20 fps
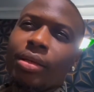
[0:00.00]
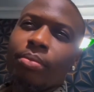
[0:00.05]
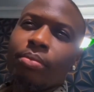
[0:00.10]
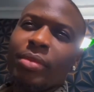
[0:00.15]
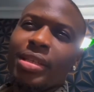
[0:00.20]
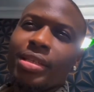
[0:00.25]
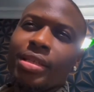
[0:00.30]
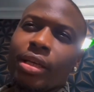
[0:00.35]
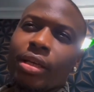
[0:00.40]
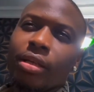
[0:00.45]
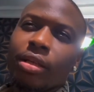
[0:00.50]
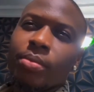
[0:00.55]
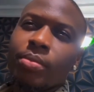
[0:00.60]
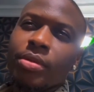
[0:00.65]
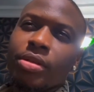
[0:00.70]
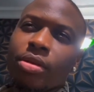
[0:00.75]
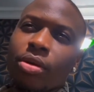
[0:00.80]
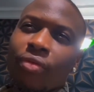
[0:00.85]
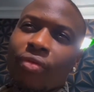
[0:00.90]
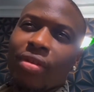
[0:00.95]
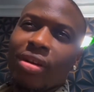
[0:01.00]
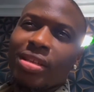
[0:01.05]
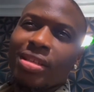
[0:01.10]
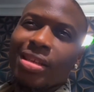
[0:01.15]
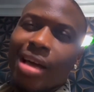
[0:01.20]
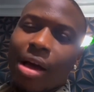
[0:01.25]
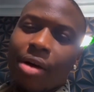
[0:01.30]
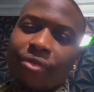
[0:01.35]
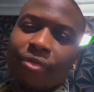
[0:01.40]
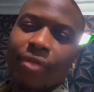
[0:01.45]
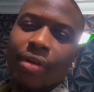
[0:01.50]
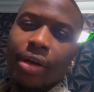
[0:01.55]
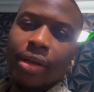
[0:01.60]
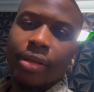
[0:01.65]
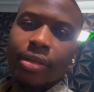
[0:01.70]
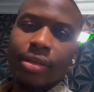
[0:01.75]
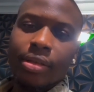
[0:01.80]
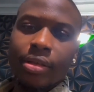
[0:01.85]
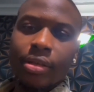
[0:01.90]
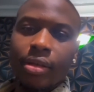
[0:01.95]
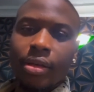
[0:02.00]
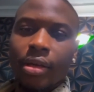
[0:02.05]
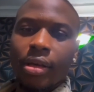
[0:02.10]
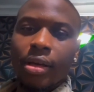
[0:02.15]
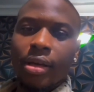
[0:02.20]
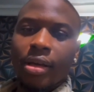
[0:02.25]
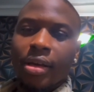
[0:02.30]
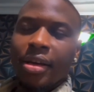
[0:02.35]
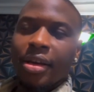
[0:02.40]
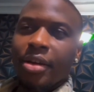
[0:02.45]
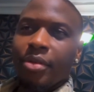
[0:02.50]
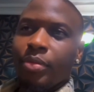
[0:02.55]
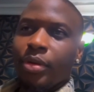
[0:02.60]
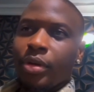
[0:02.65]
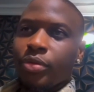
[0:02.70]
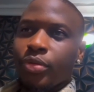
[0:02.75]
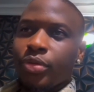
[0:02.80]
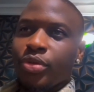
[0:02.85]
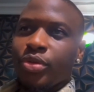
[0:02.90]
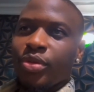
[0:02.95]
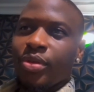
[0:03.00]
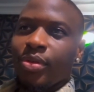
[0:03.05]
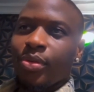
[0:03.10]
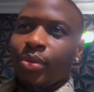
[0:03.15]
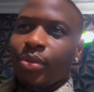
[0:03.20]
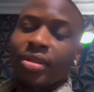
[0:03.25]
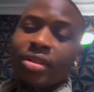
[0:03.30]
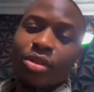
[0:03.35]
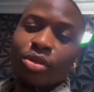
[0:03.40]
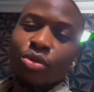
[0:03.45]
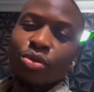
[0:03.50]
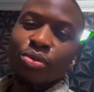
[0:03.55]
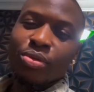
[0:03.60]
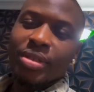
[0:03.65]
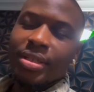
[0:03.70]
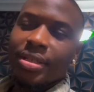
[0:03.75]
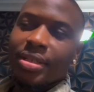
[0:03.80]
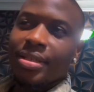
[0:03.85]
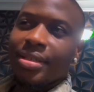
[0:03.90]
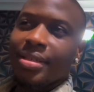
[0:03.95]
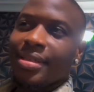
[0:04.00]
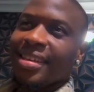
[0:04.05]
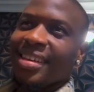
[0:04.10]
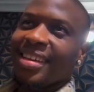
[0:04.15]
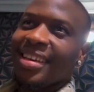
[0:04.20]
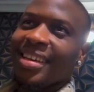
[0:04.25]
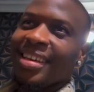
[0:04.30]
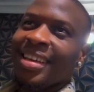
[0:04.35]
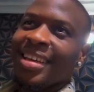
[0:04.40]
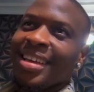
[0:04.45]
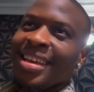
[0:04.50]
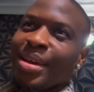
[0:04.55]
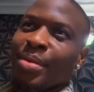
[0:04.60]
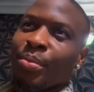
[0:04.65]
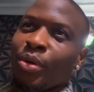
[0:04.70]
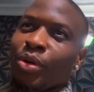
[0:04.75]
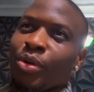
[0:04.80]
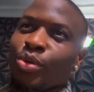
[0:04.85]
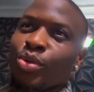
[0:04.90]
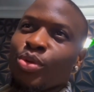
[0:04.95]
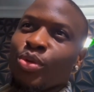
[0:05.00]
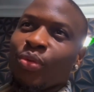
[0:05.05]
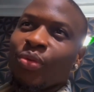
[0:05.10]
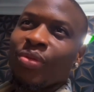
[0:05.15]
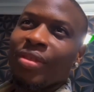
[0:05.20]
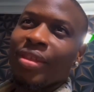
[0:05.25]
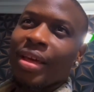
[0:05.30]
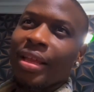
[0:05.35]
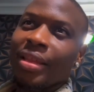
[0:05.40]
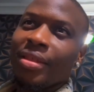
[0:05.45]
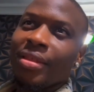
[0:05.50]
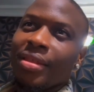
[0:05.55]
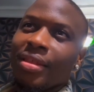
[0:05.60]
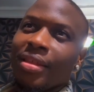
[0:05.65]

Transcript: mistake themselves as alphas because what they do is because of that